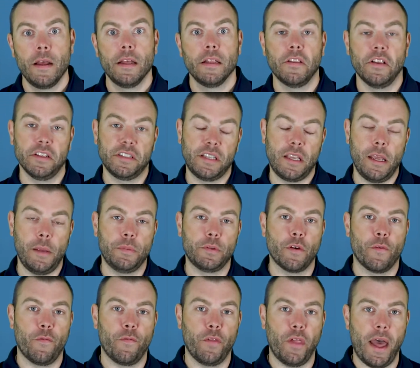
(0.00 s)
This keeps
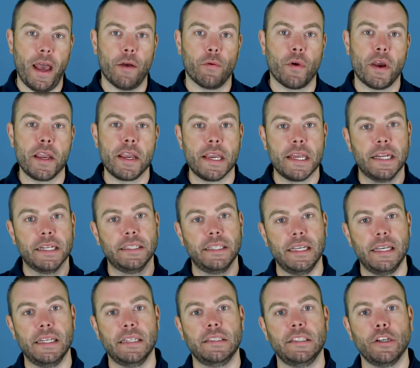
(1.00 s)
a flat rate, and it's
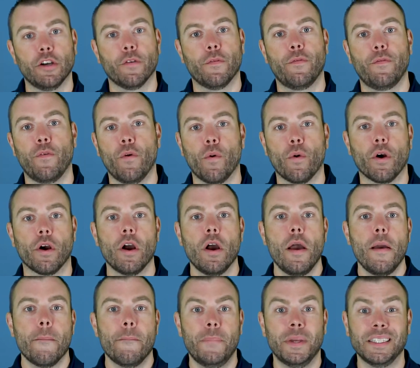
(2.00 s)
easier for
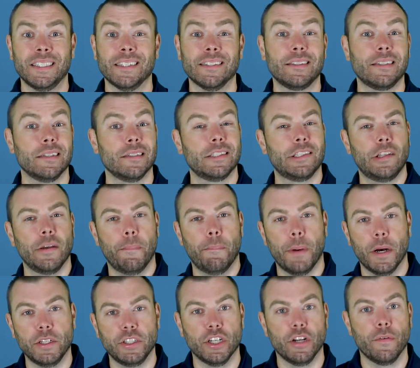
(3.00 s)
businesses to
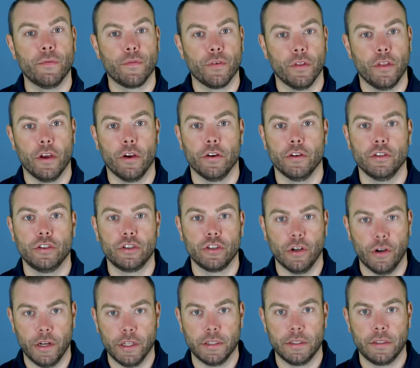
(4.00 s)
budget for their
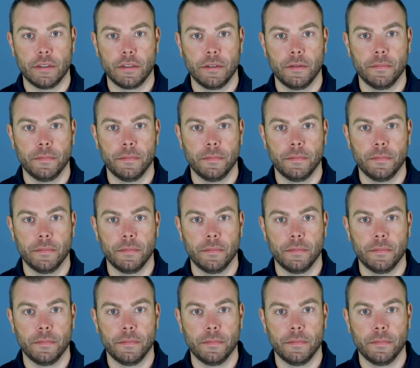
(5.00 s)
insurance.